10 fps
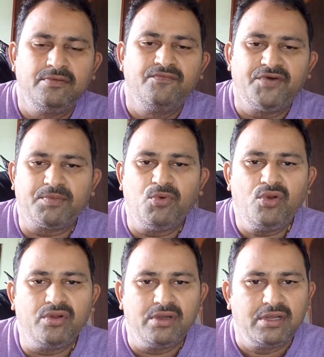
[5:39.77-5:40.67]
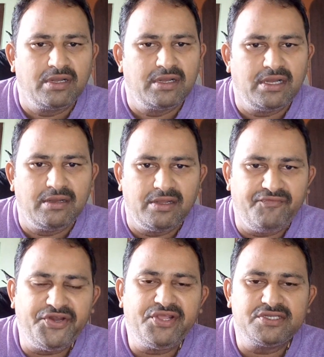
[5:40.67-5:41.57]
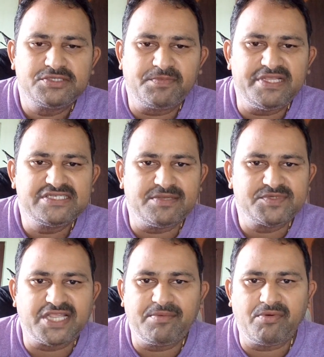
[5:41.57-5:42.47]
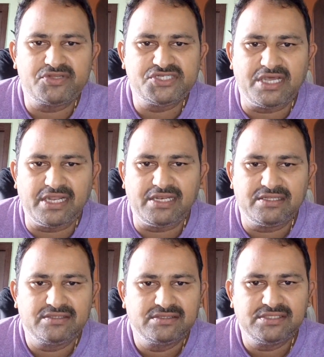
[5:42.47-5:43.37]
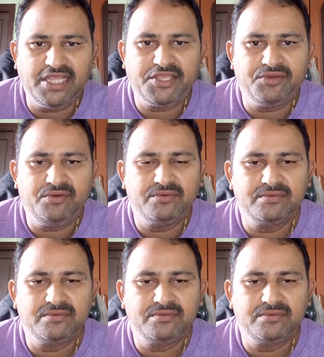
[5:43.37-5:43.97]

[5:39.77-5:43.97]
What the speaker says: For more videos, please subscribe our channel. Thank you.